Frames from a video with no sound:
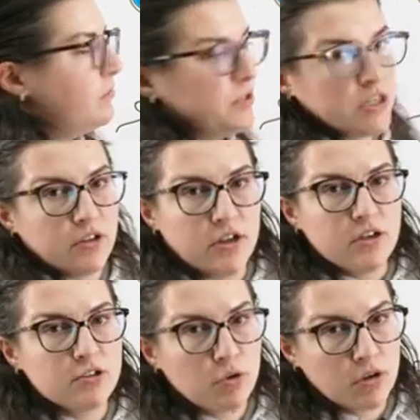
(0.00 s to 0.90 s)
particularly
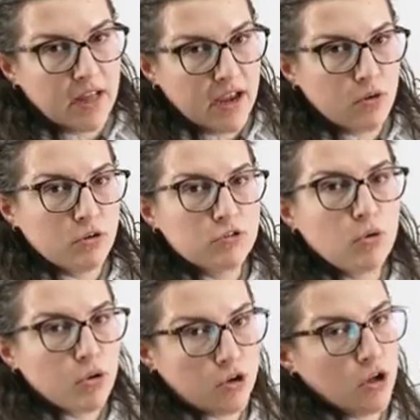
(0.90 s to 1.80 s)
ketorolac or
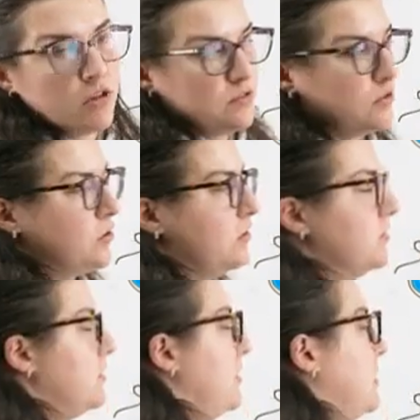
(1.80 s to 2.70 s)
Toradol it's called.